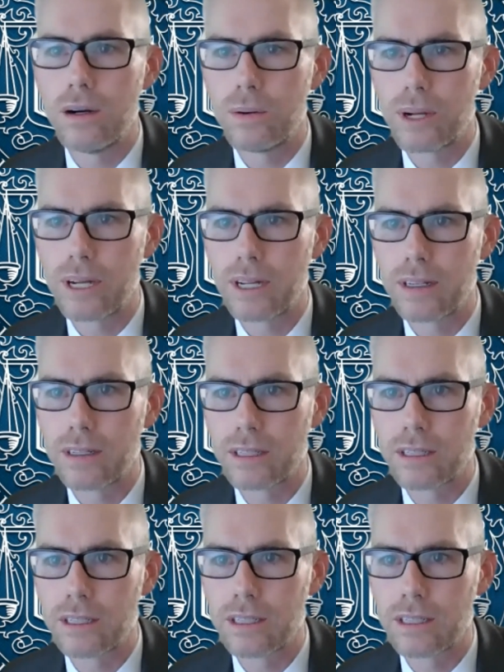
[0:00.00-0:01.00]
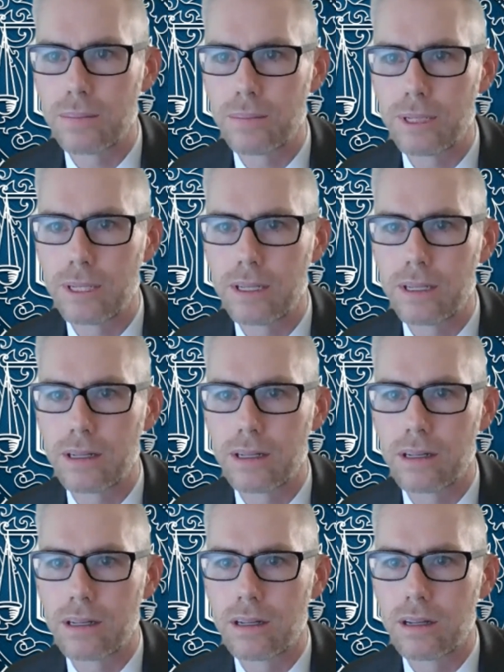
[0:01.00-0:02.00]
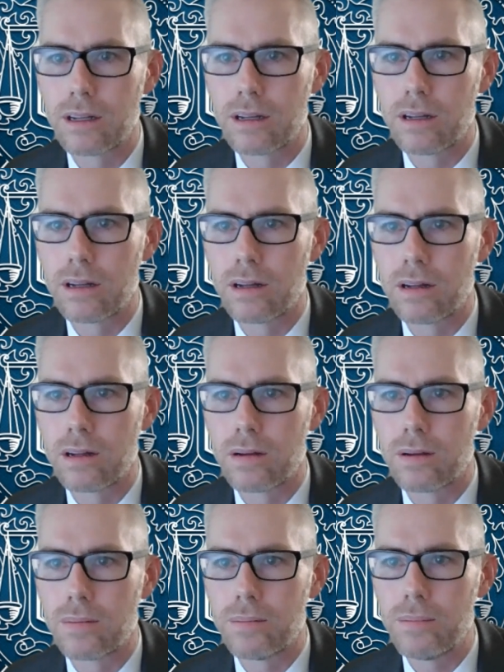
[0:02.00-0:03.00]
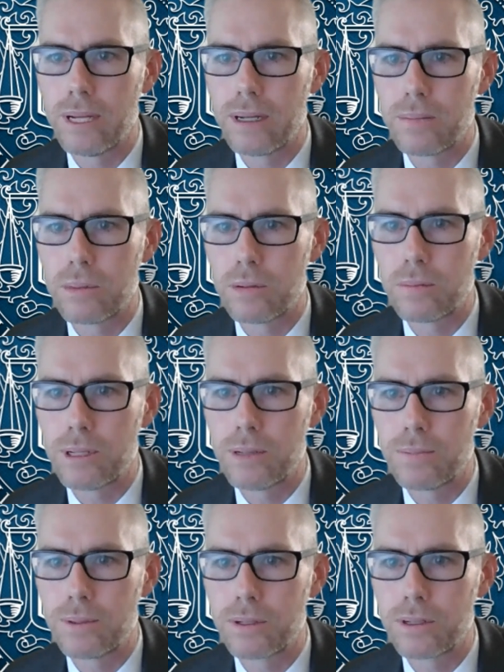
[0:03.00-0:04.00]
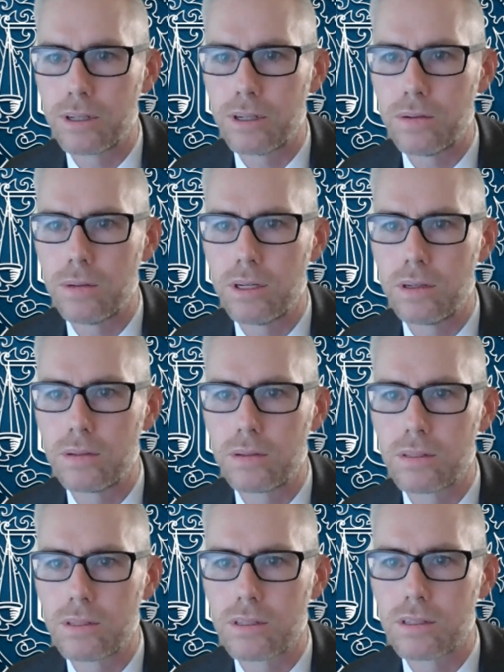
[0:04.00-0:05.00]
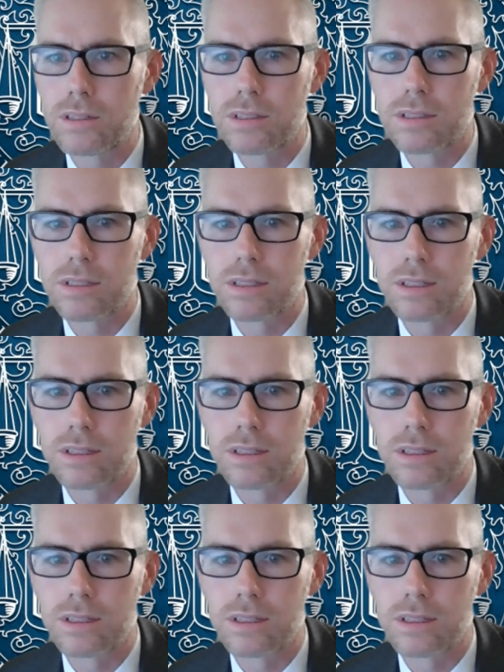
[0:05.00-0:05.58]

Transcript: Oh, okay. Let me make more people co-hosts.